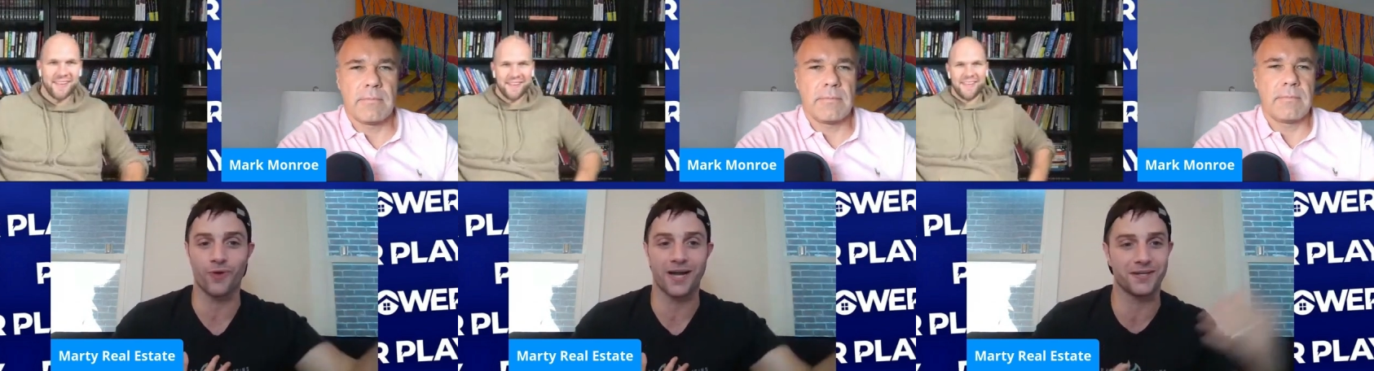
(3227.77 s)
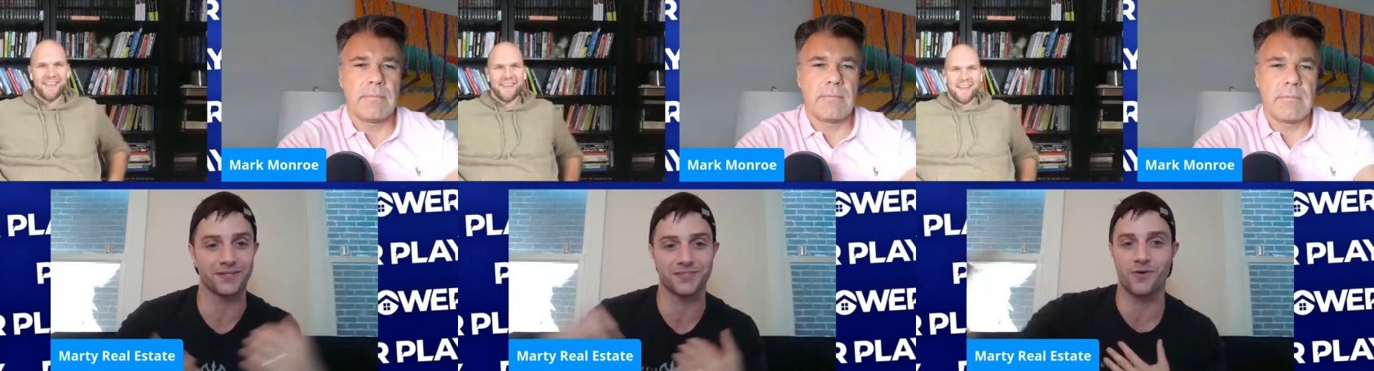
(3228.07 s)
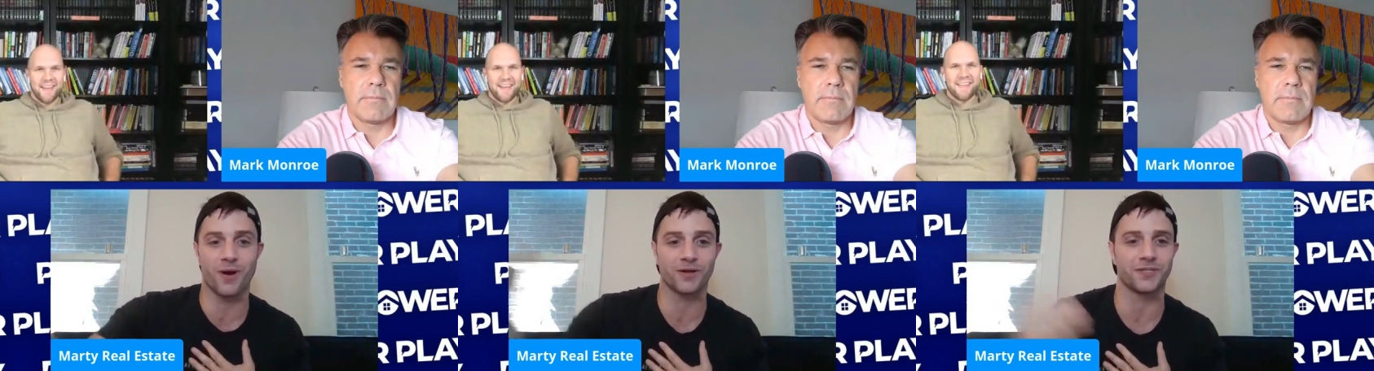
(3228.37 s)
Speaker 1: Ronnie does, and I
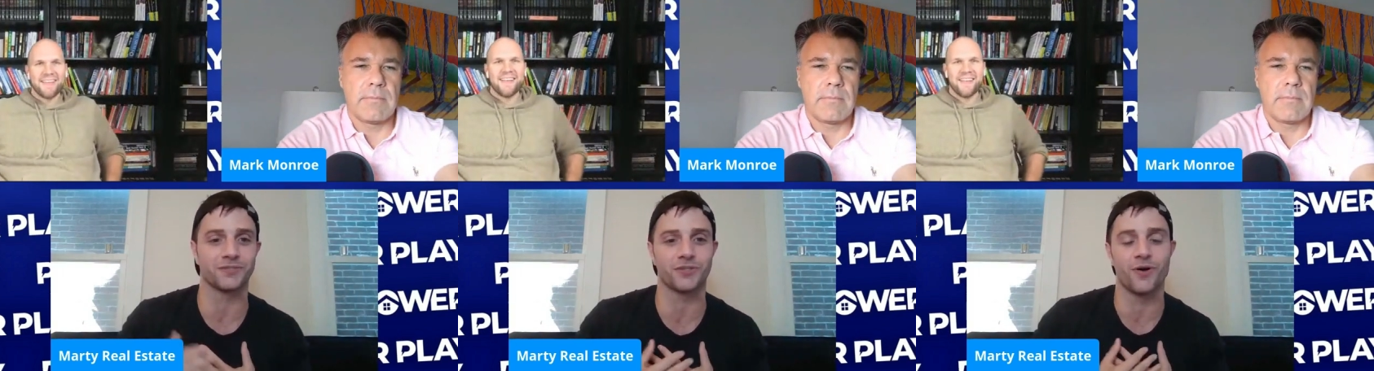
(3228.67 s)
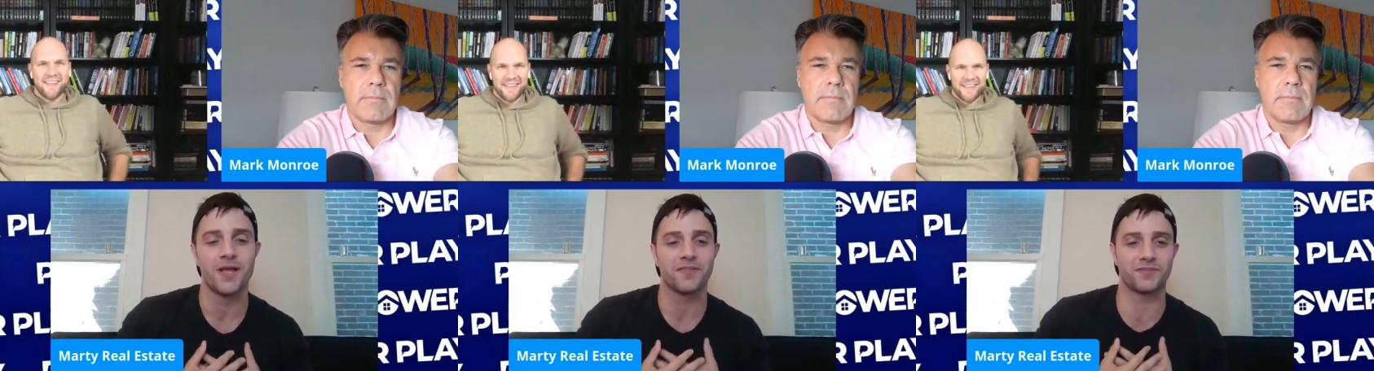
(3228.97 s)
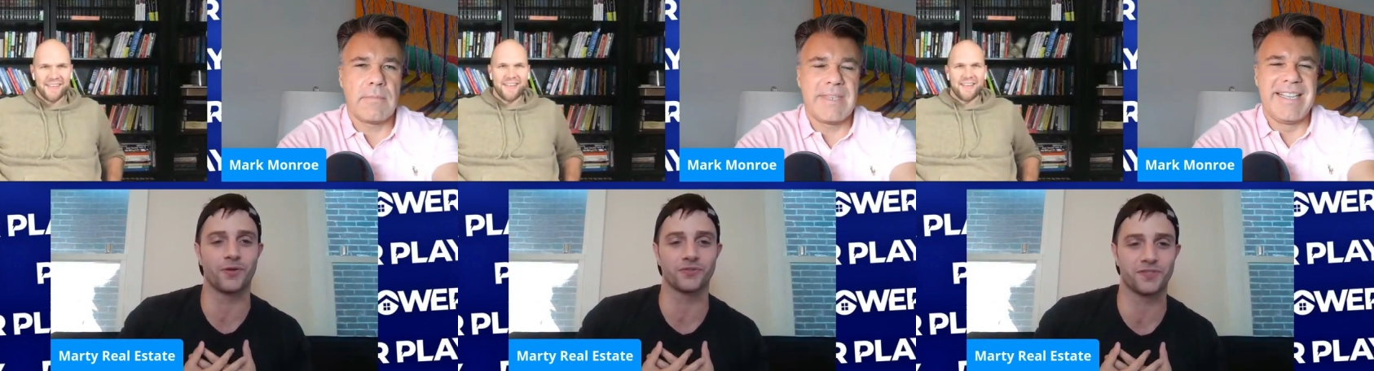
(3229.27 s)
know Mark does. So
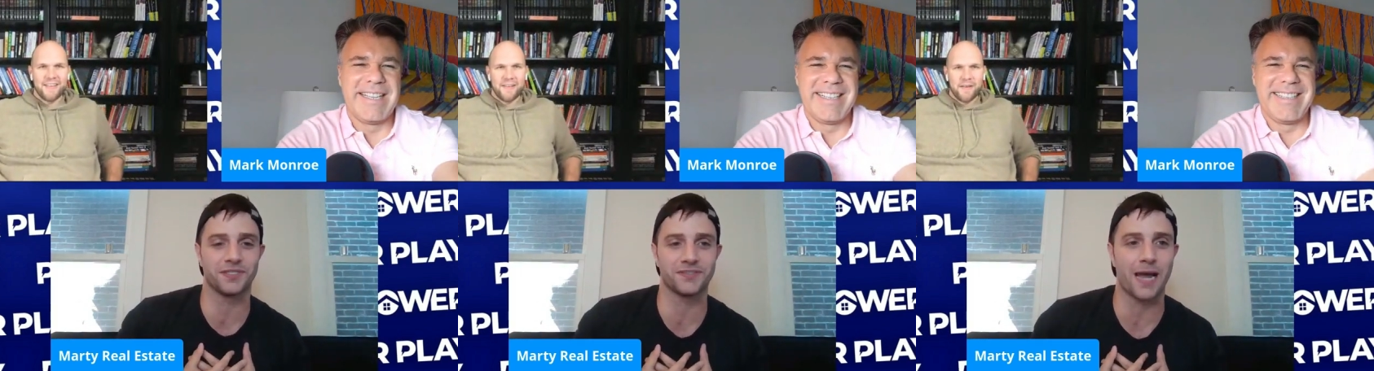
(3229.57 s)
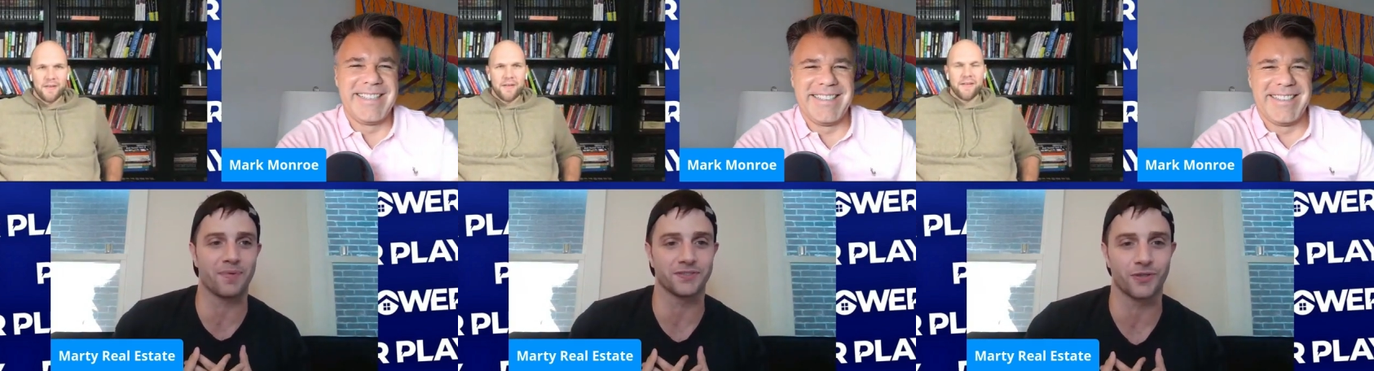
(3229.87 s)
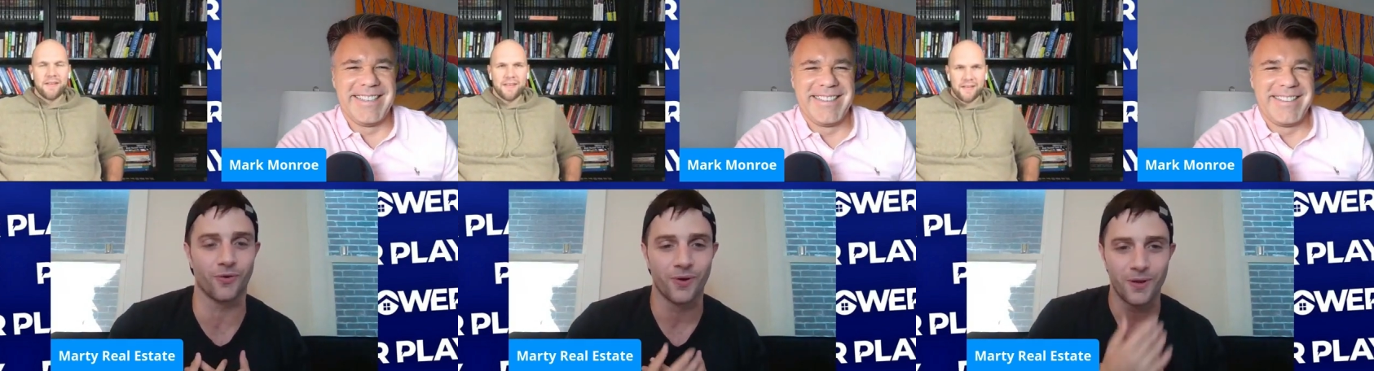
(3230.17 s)
those things happen.
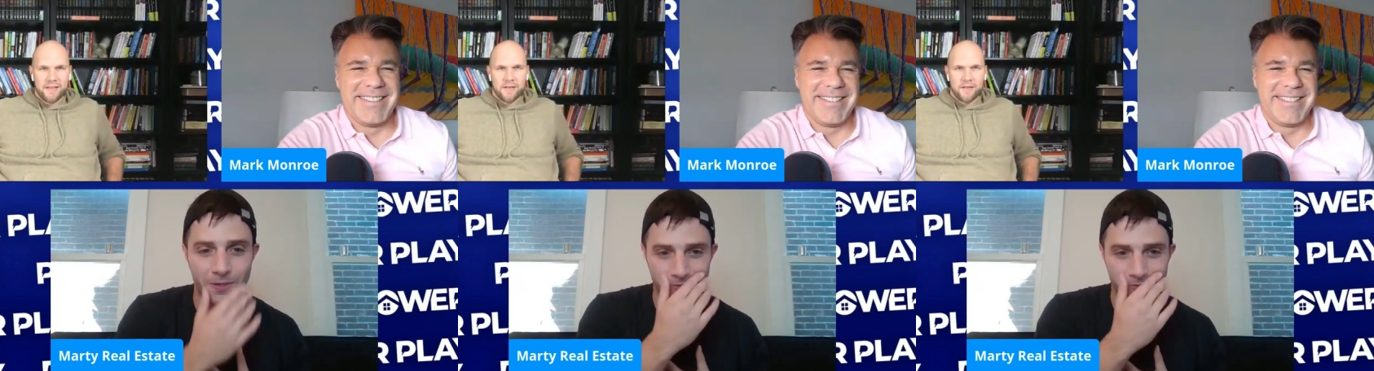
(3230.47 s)
So